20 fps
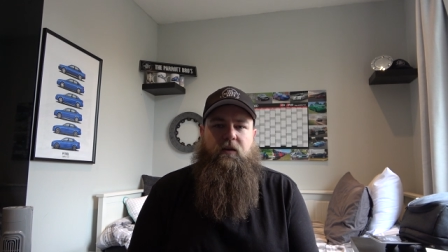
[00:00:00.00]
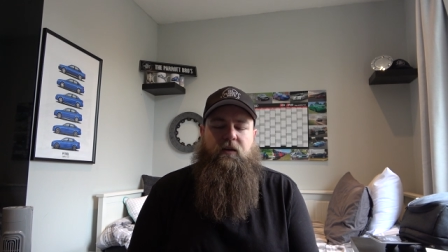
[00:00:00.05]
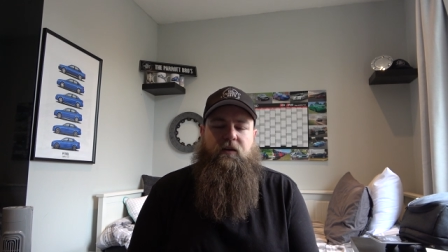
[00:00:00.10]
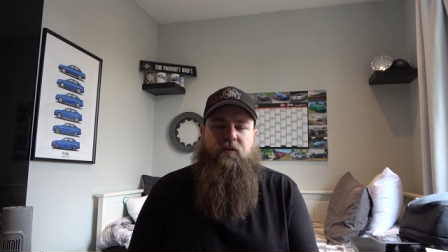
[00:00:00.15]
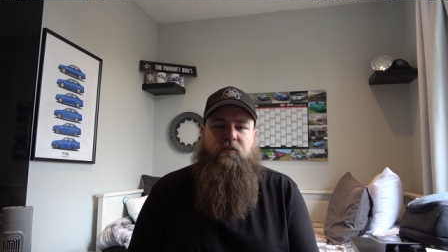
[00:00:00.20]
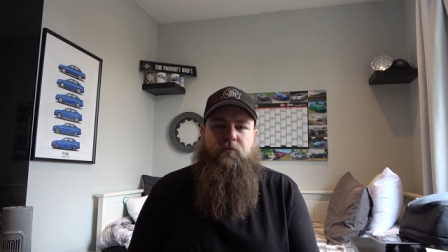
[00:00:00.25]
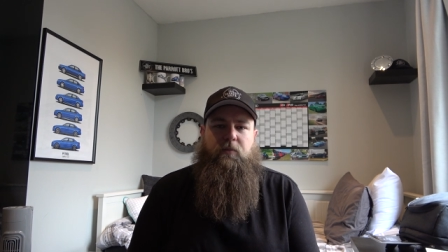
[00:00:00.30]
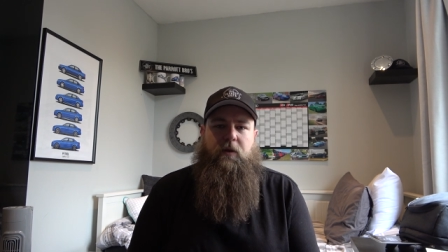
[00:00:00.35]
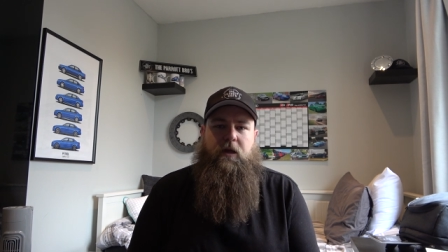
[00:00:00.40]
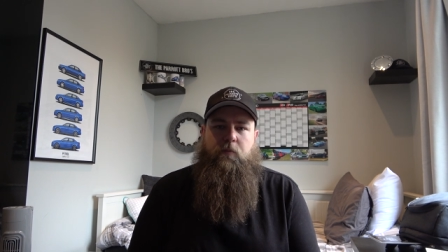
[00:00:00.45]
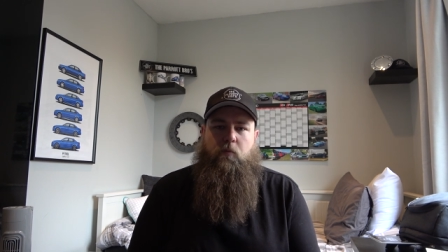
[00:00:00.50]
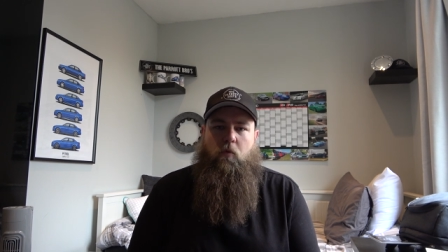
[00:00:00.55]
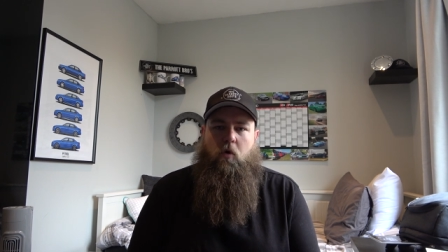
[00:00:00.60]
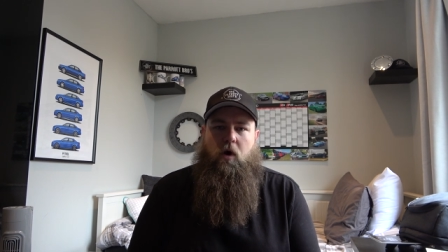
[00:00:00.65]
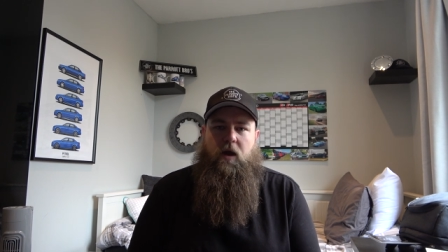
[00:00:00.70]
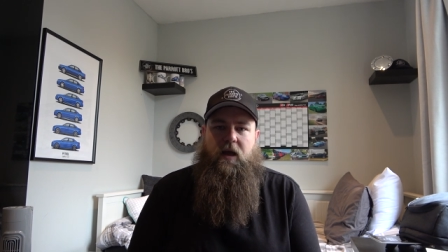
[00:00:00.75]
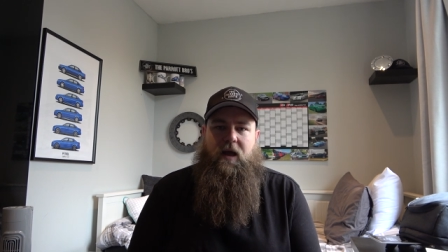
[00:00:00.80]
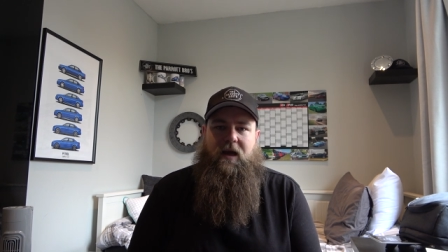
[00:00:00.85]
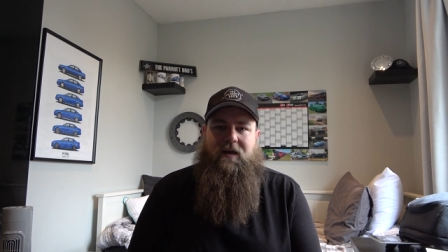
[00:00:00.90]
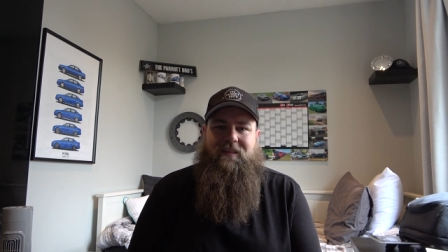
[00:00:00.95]
I'll explain
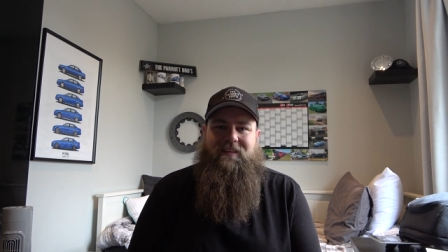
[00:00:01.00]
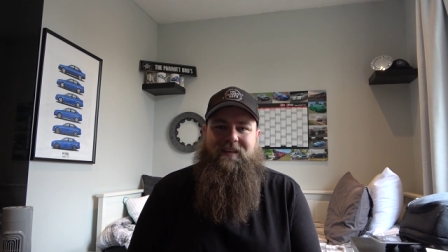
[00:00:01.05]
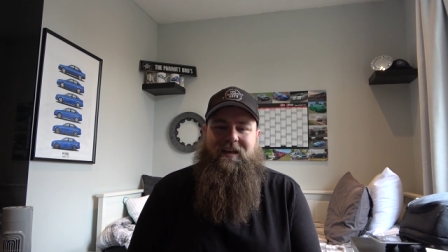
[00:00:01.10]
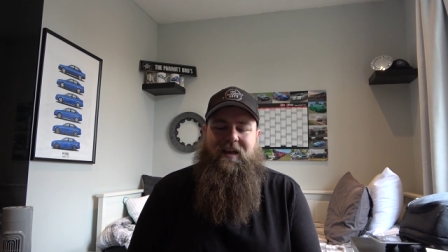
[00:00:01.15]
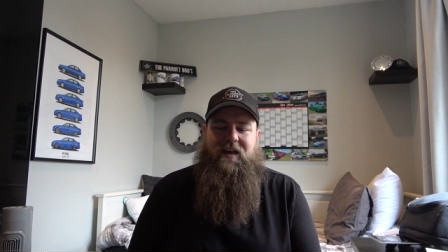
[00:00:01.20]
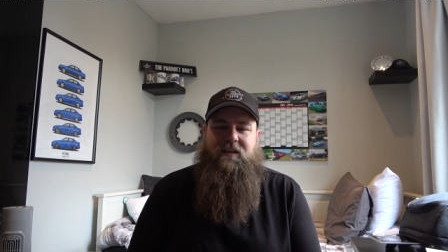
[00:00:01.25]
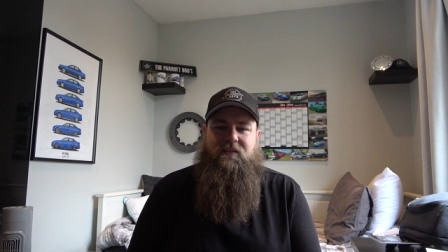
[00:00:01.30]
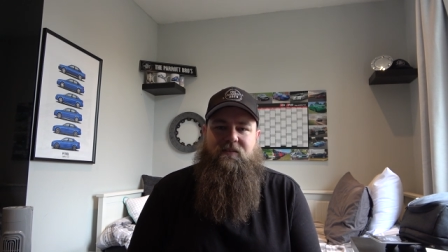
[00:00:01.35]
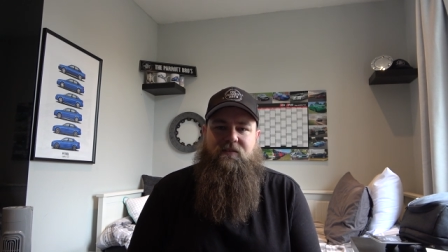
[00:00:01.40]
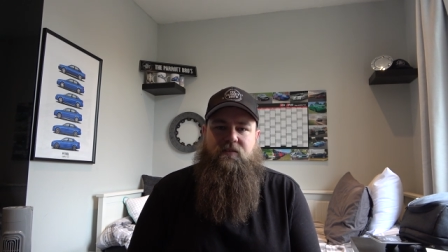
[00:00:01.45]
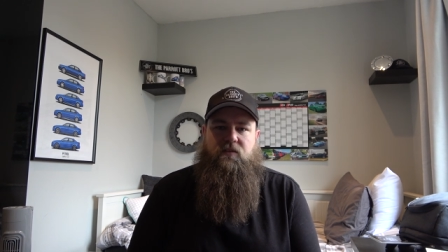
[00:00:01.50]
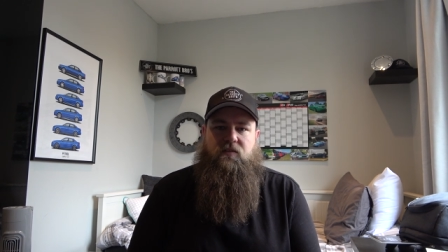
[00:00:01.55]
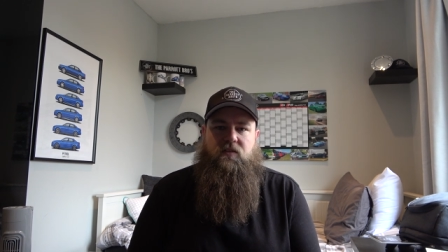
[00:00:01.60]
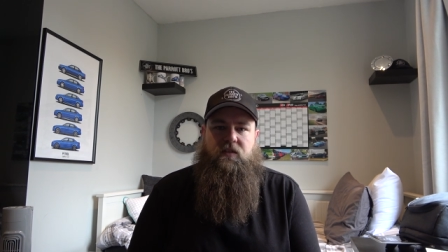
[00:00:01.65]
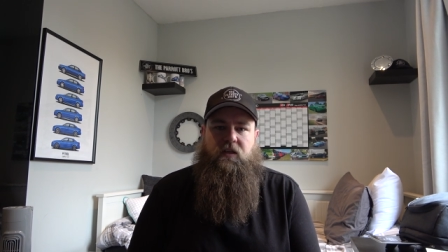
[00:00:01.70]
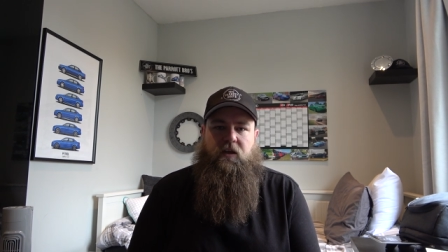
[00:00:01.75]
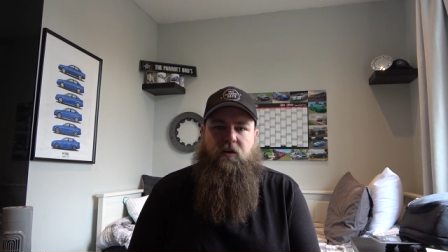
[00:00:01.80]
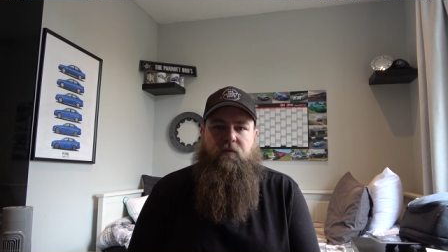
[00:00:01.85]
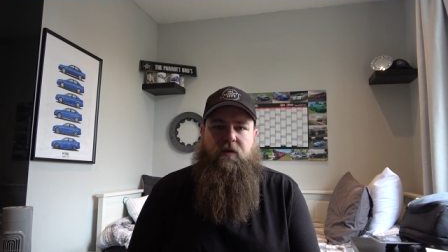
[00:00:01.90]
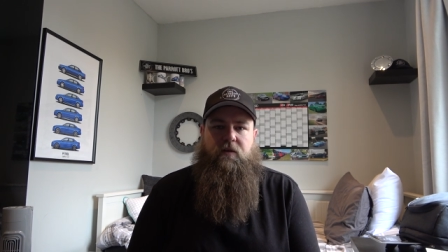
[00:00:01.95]
why at the end, so
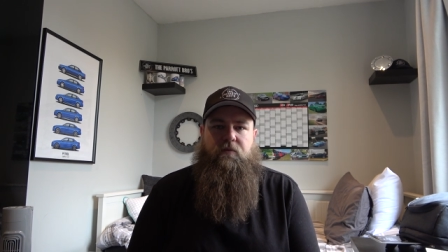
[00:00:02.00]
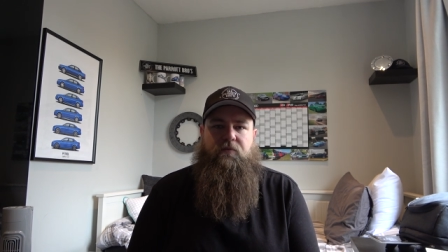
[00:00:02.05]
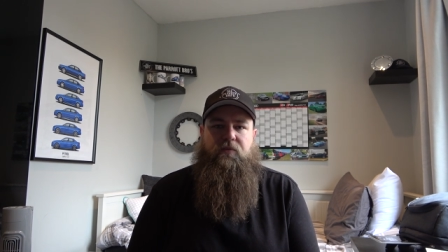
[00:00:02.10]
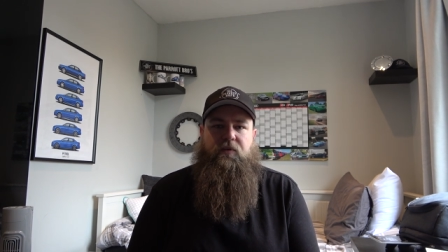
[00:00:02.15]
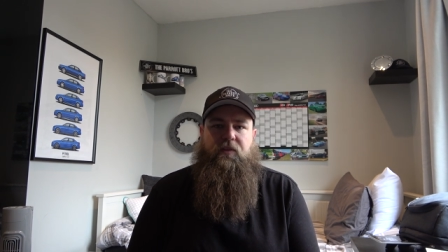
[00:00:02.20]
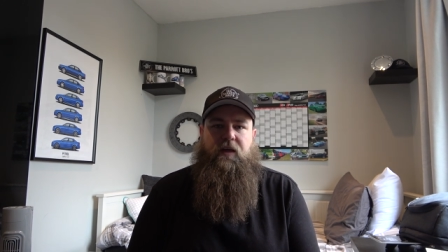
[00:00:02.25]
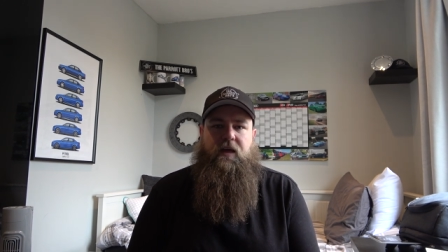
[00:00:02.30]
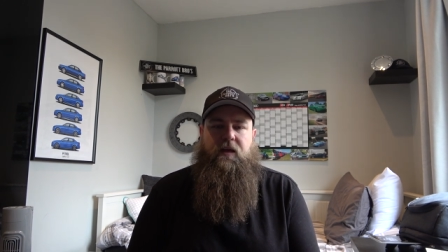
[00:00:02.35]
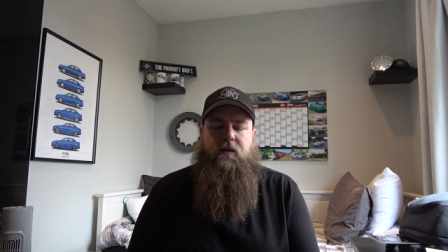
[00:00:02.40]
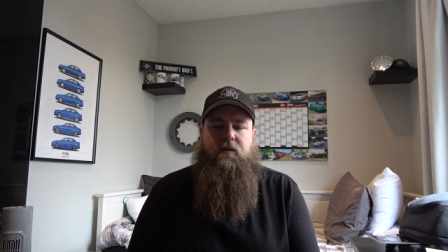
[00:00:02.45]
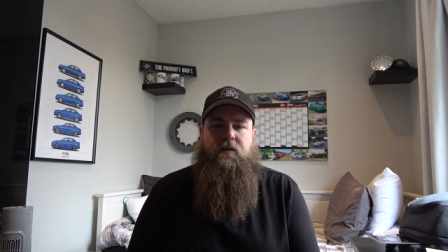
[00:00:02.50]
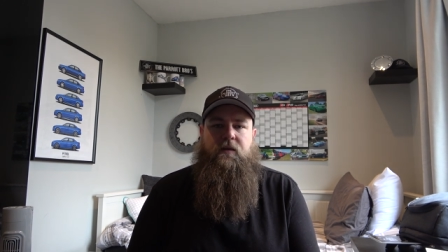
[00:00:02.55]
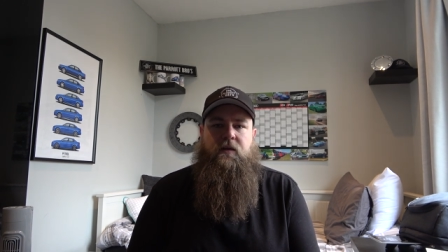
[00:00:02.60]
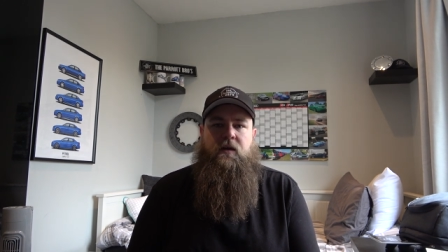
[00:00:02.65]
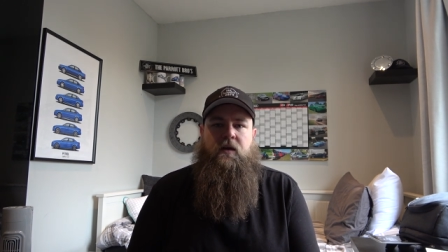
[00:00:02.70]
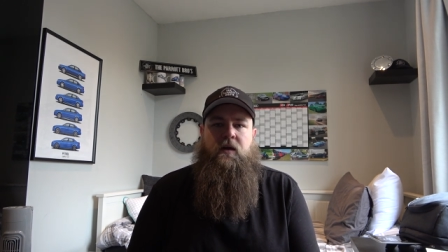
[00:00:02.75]
stick around for that.